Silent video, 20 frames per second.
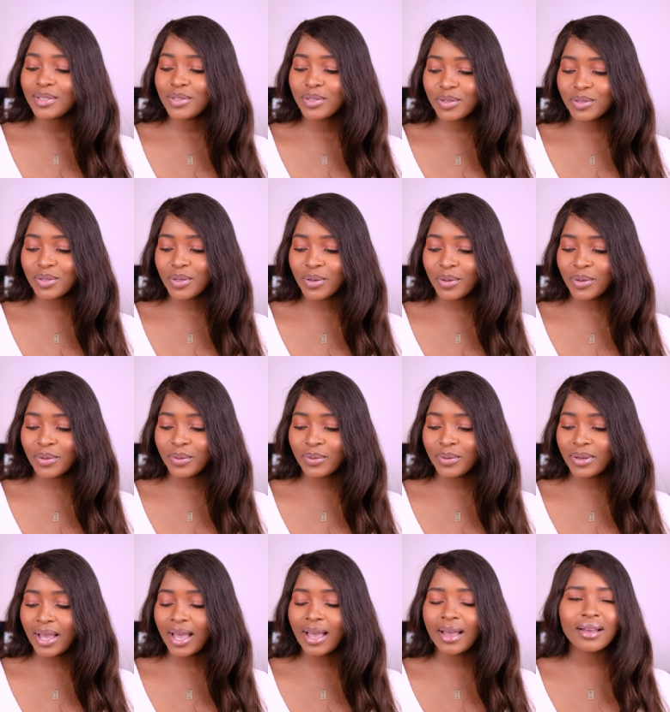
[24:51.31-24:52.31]

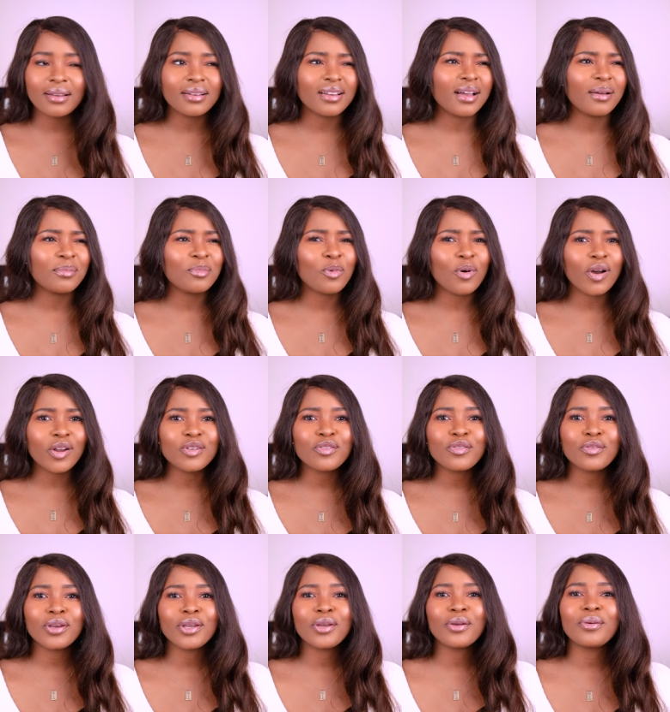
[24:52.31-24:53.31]
So I, I'm
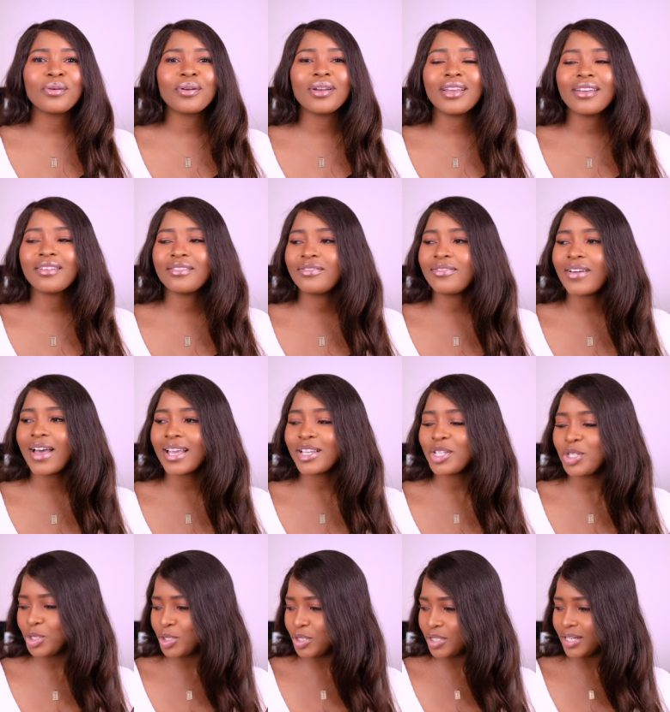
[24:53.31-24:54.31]
wondering if I
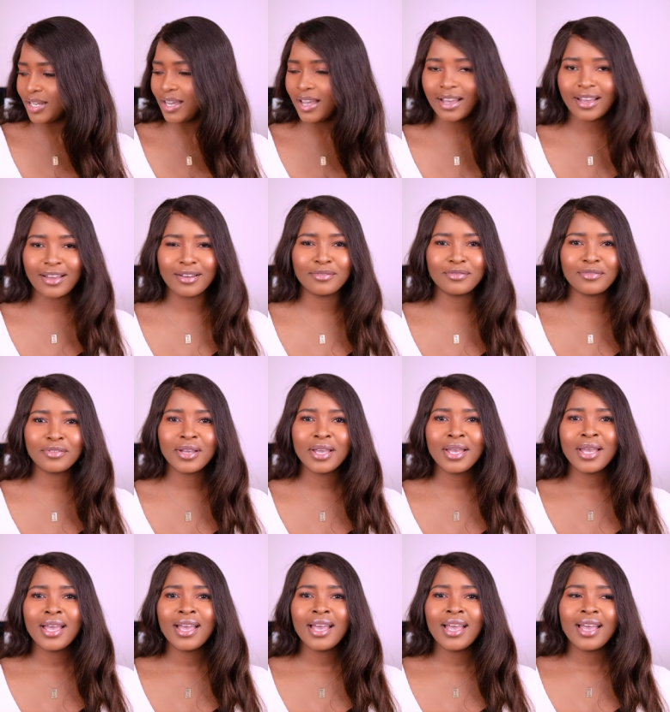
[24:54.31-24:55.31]
should have
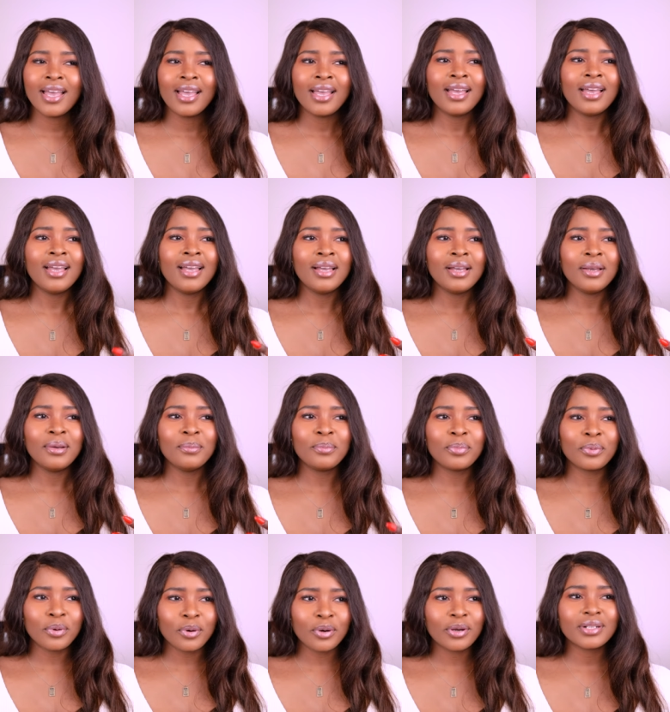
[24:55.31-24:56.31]

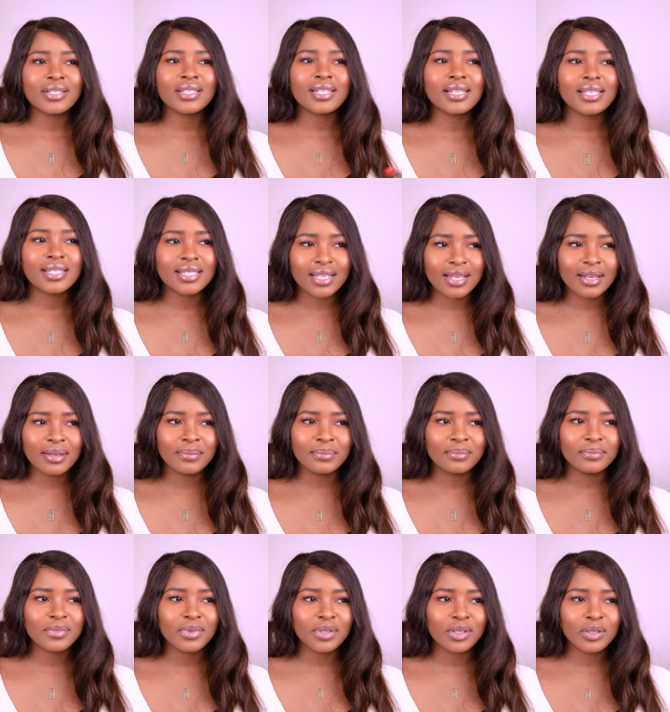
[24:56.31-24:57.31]
brought
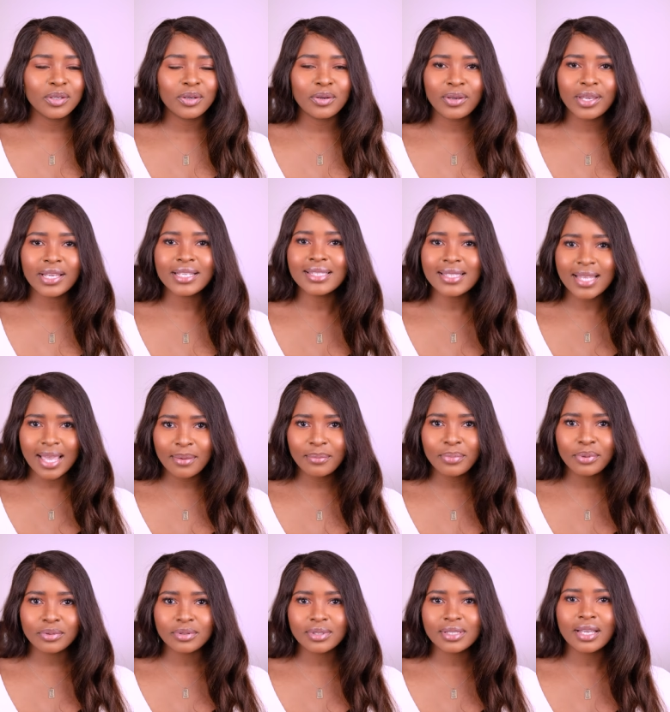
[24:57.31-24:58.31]
some, you know,
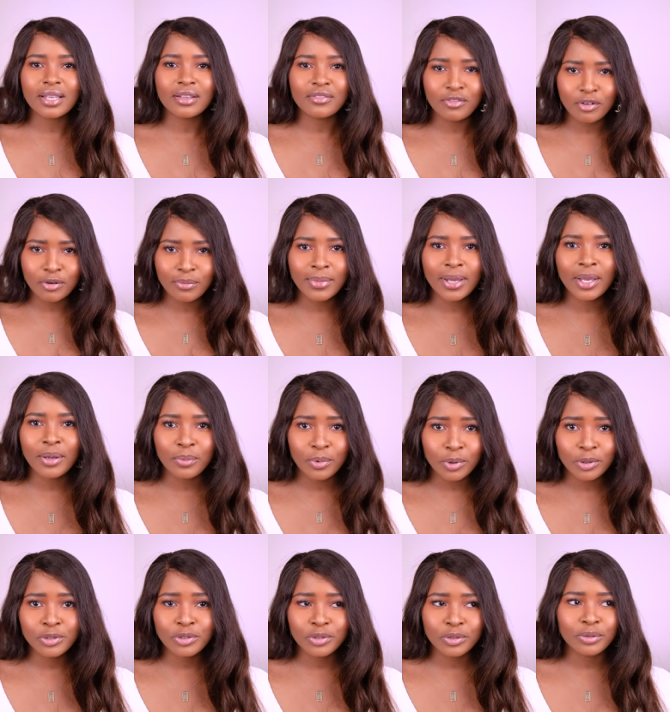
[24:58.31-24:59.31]
examples like from my
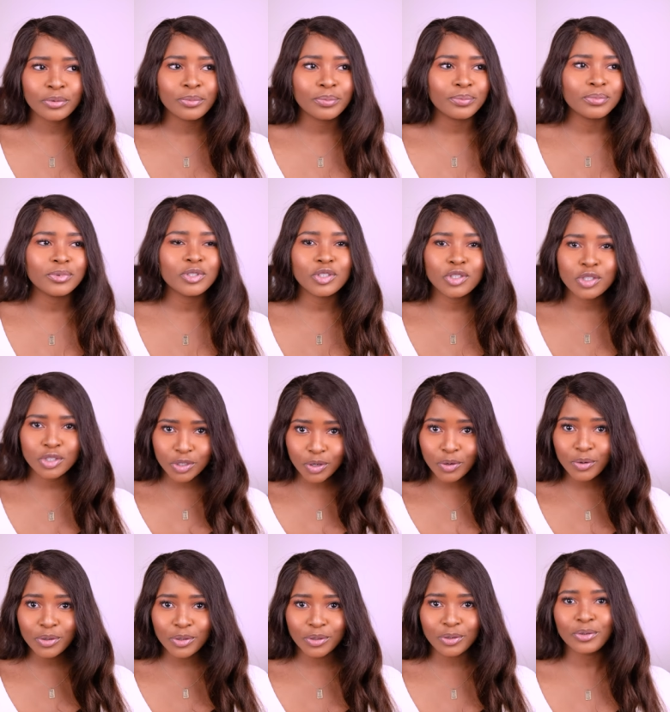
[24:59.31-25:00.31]
wardrobe to
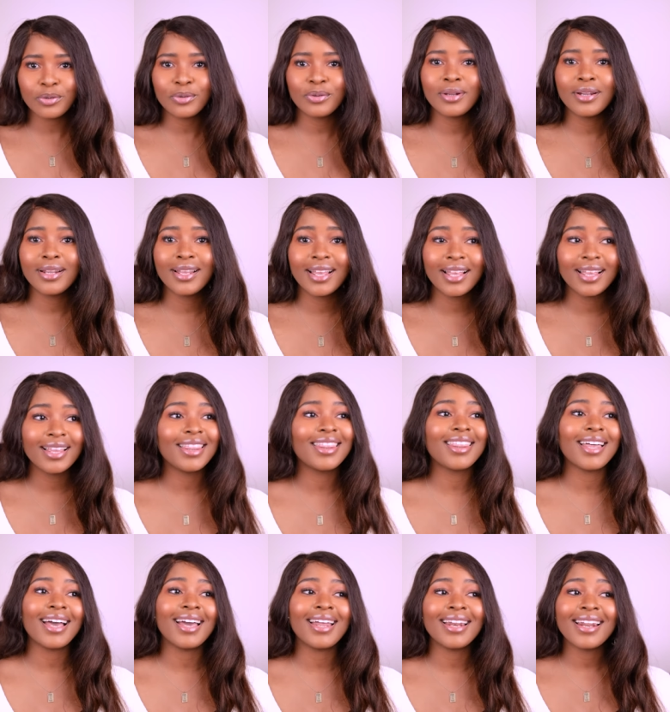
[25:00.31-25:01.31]
show you
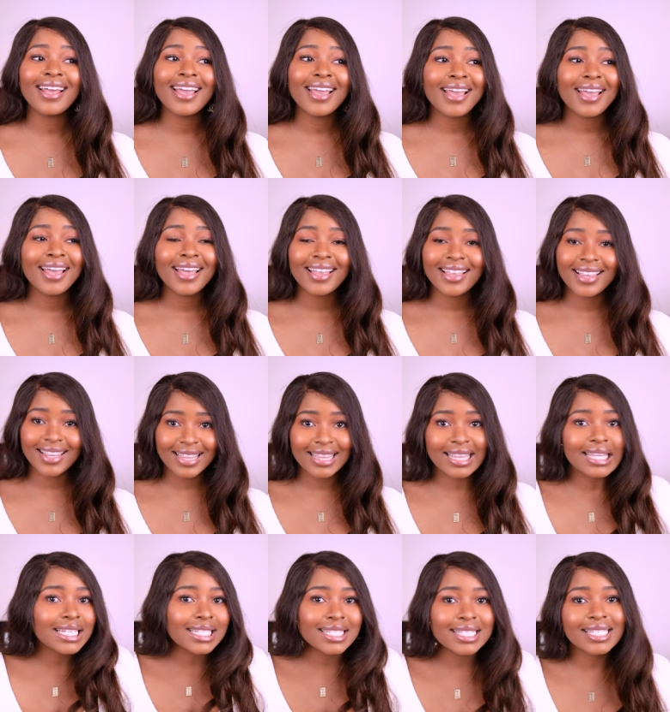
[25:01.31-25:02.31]
that
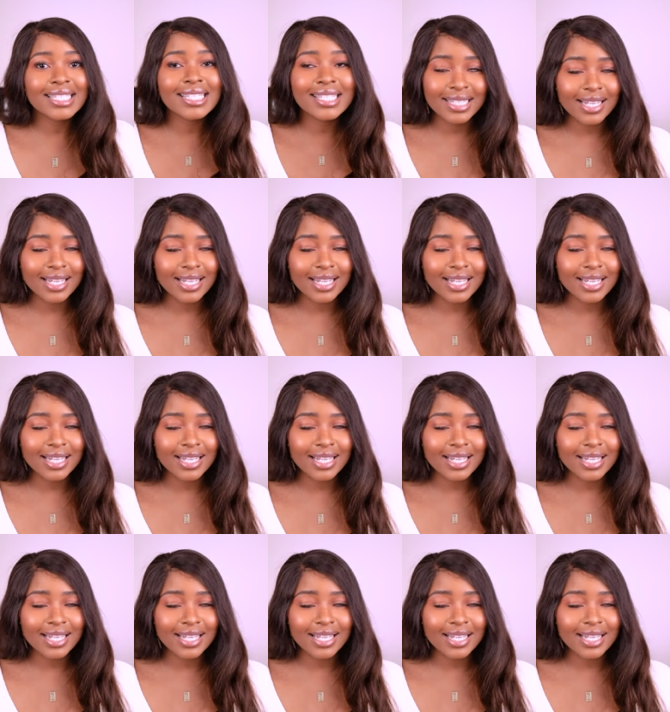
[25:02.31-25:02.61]
this is